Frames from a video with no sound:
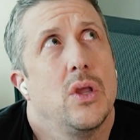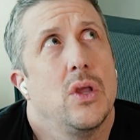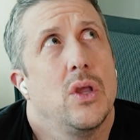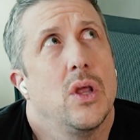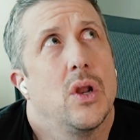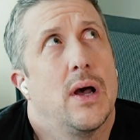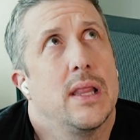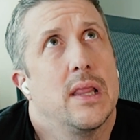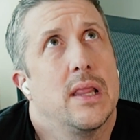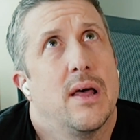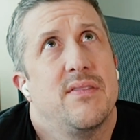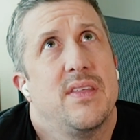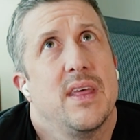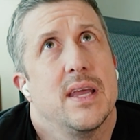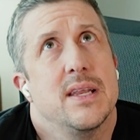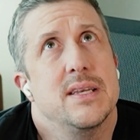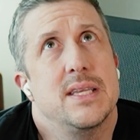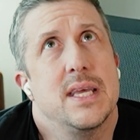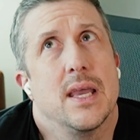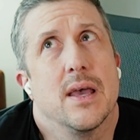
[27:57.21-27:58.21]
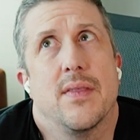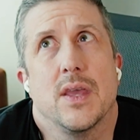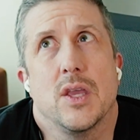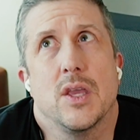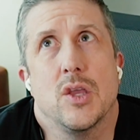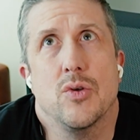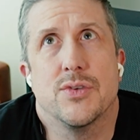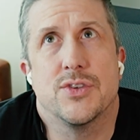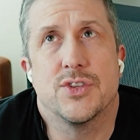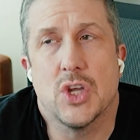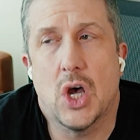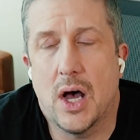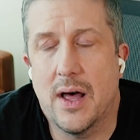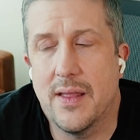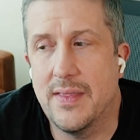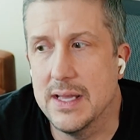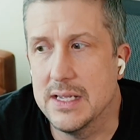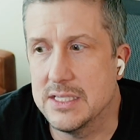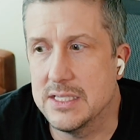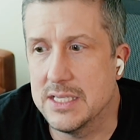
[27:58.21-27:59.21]
I love the idea that you saw
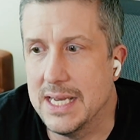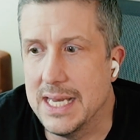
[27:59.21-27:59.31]
this,